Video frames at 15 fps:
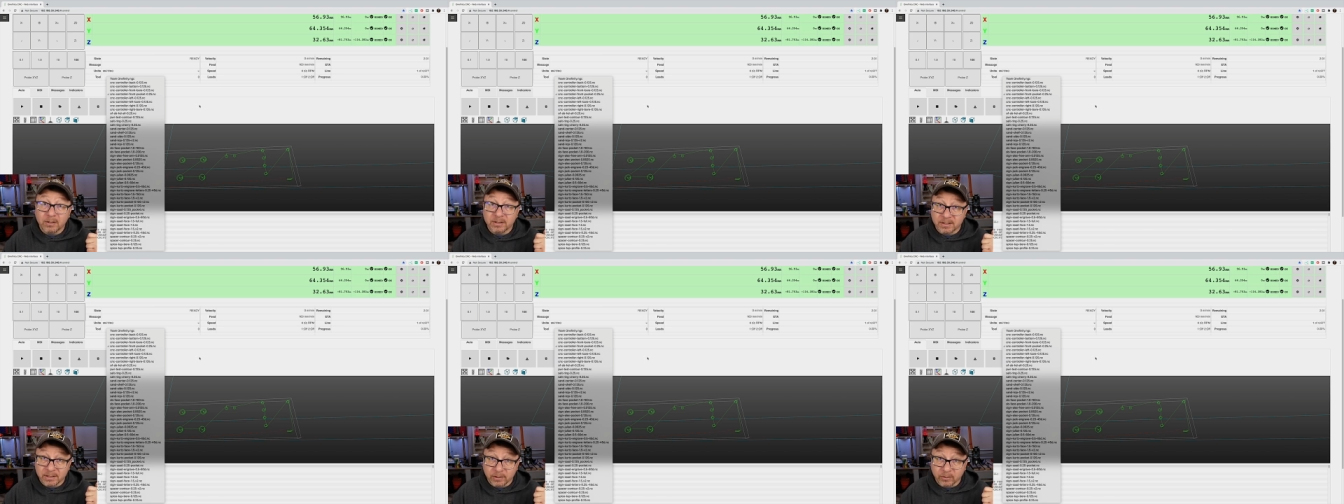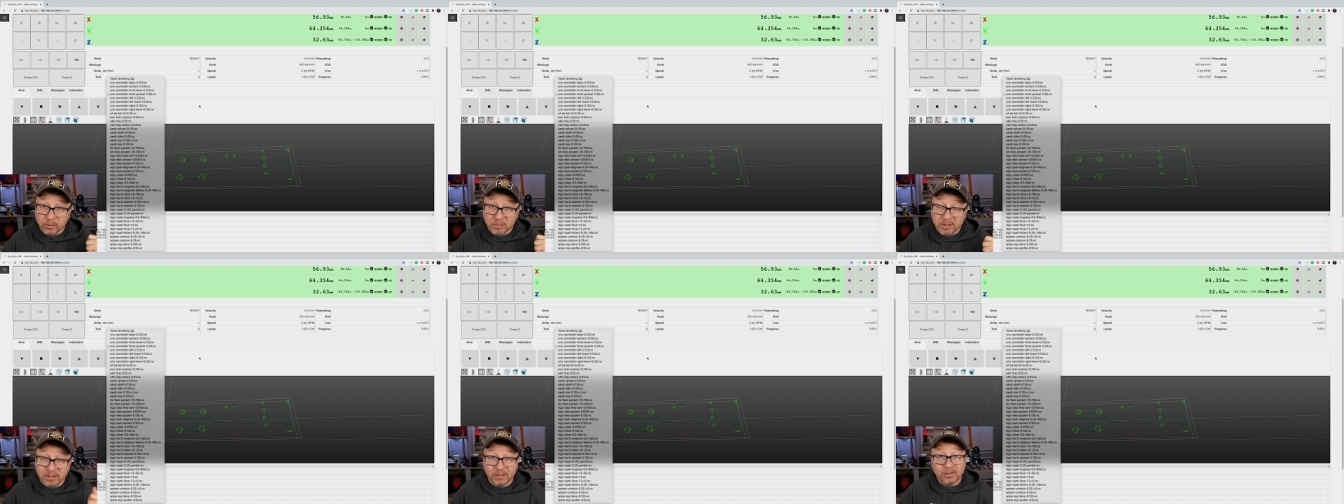zero
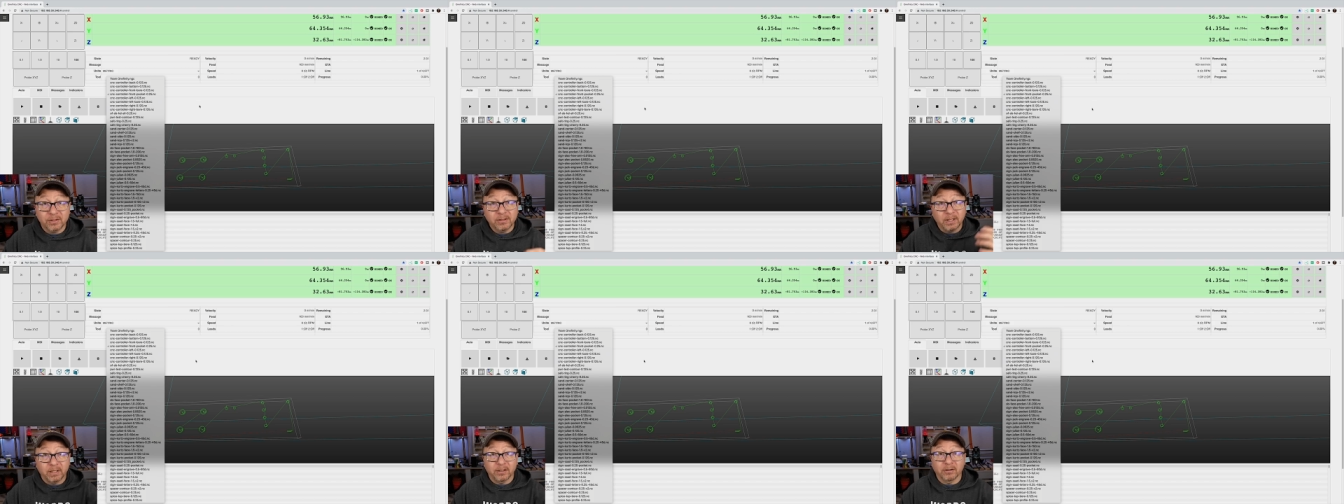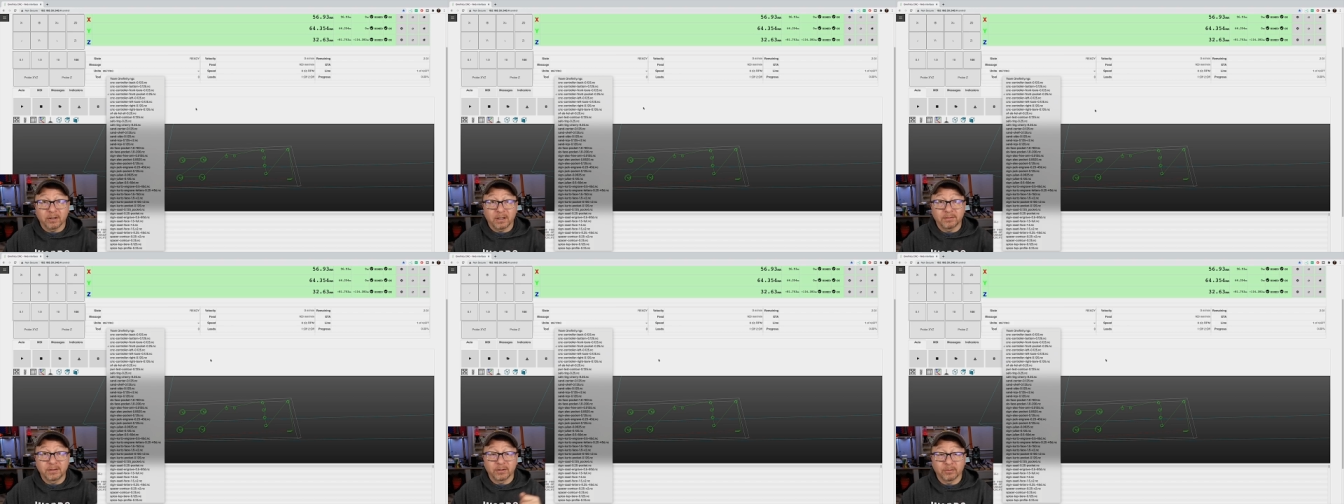position, and you're
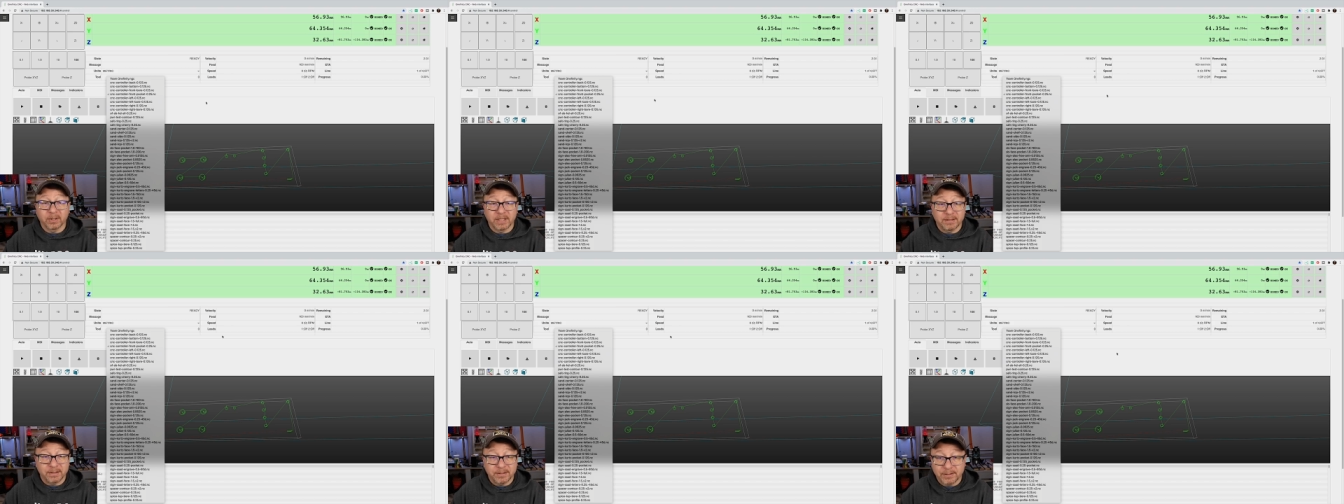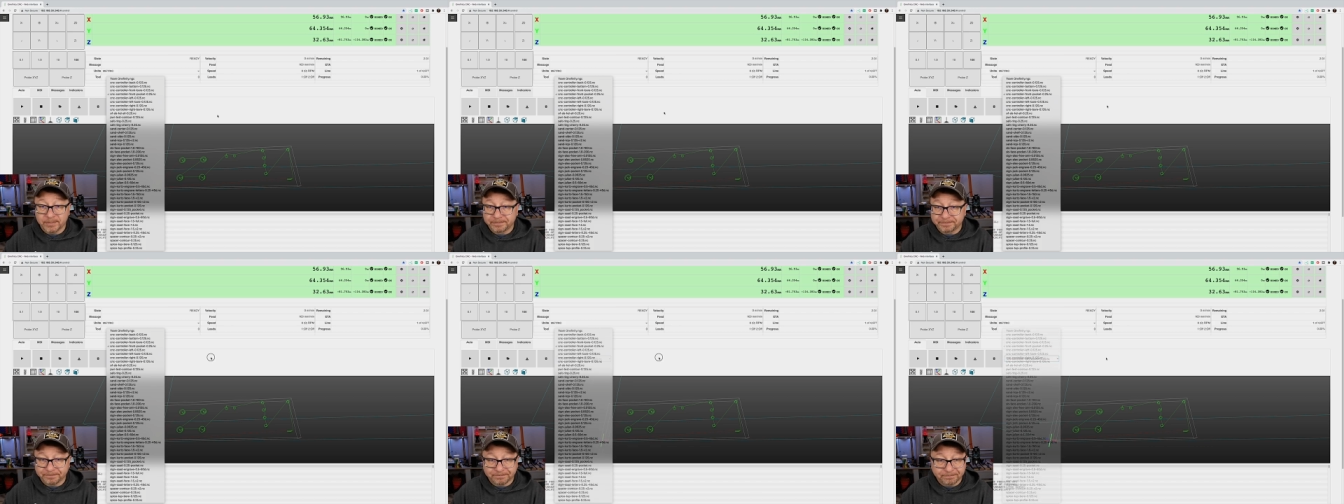off to the races.
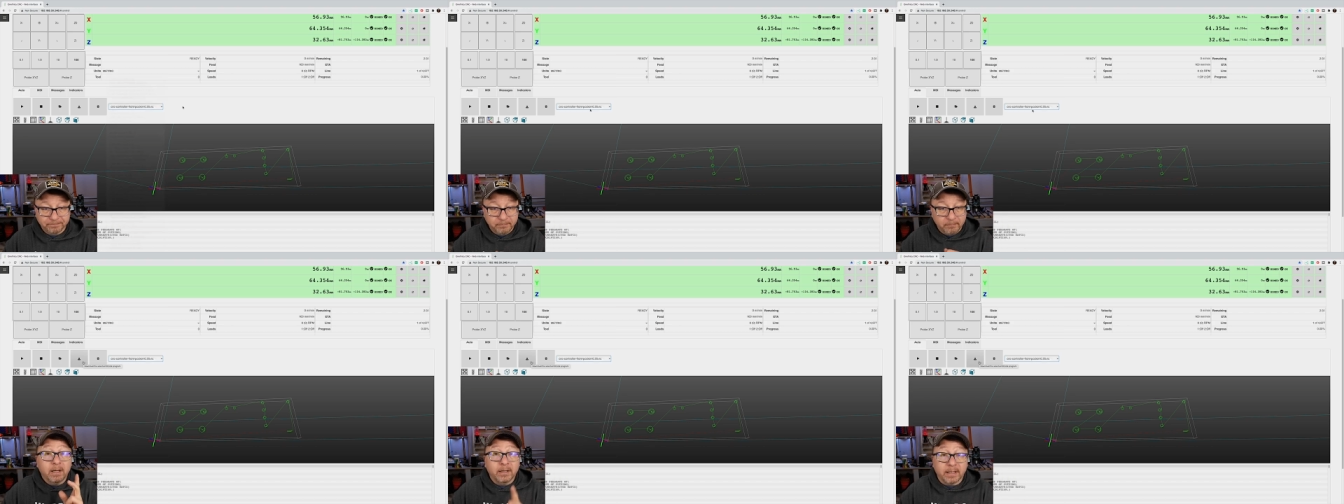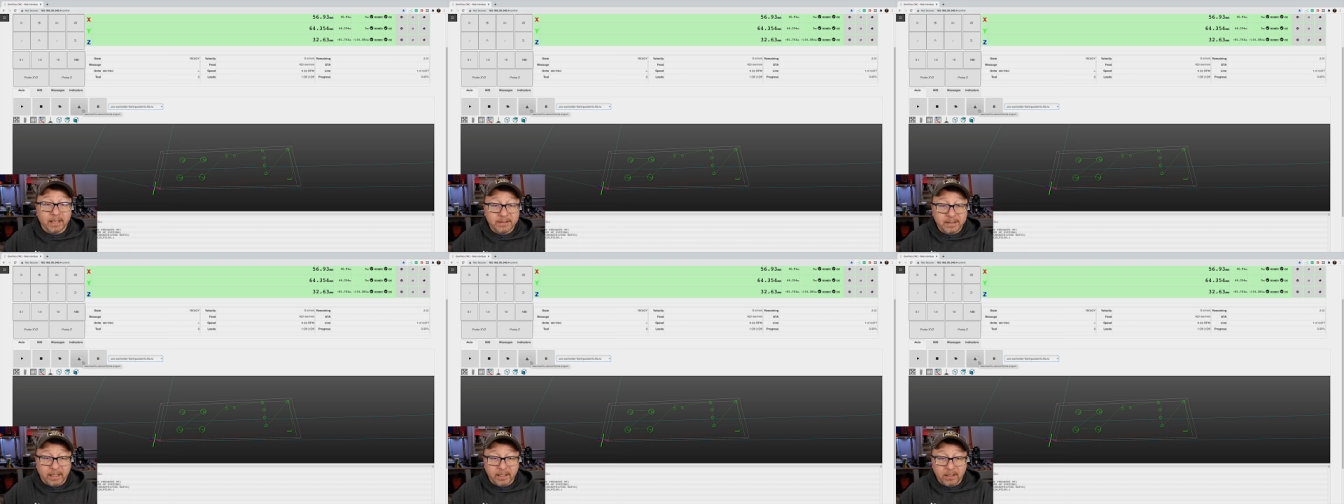
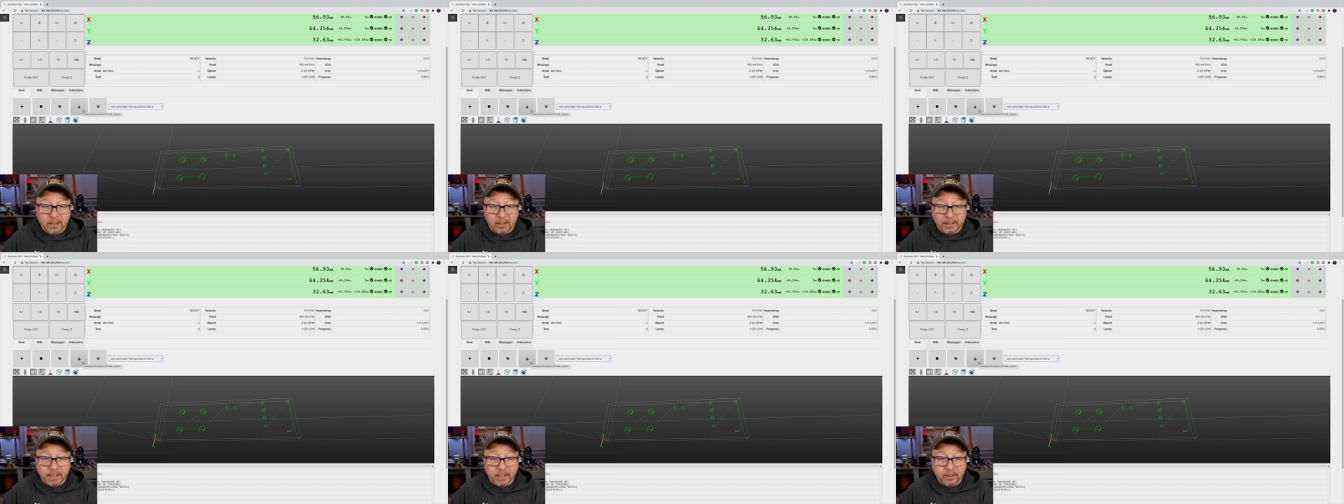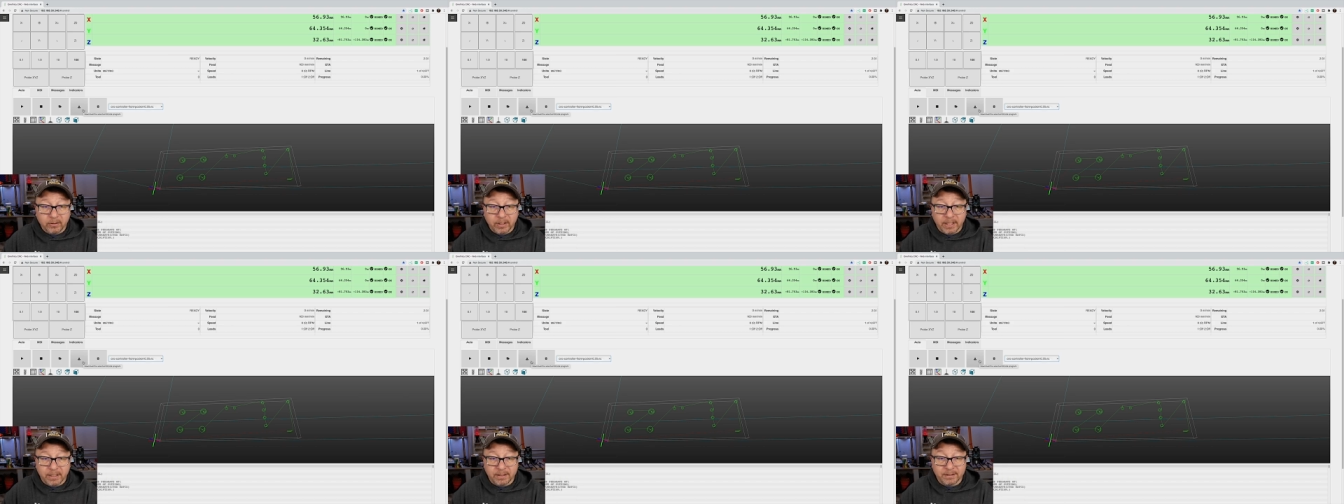Next icon here
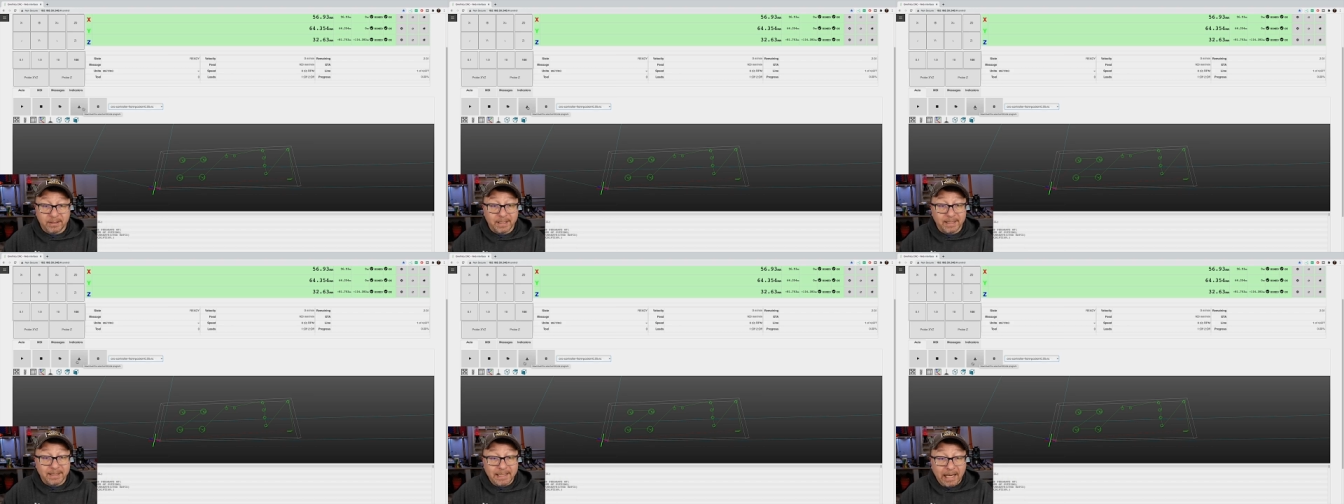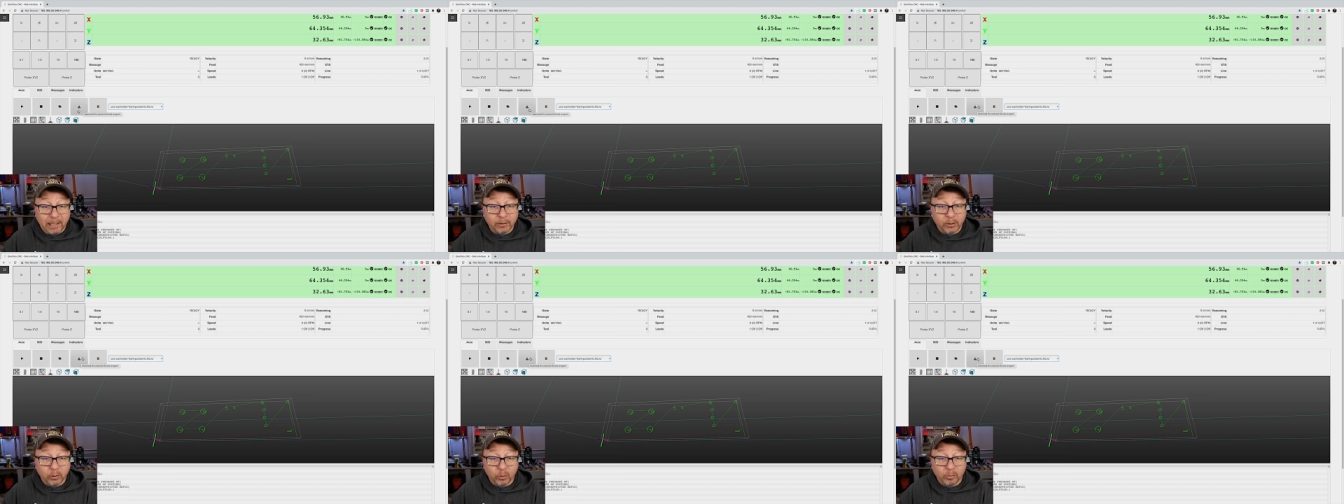is the
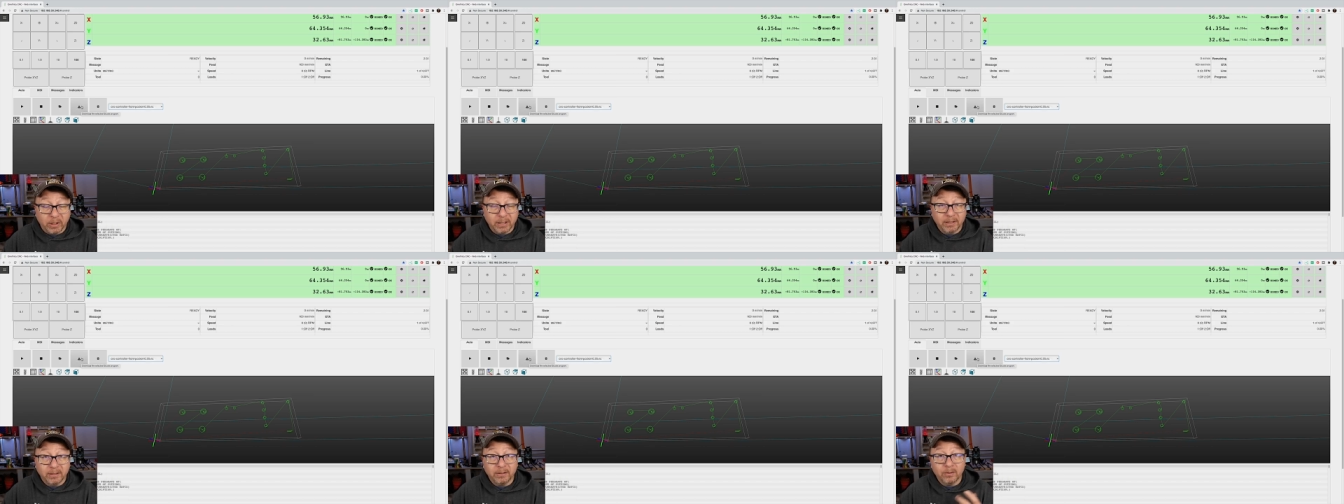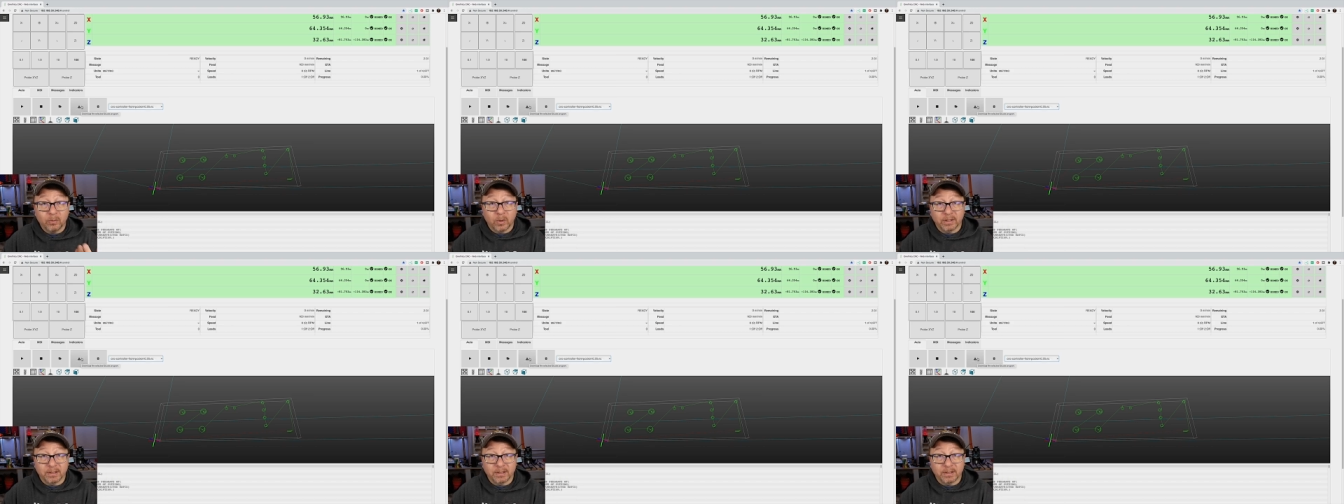download button. What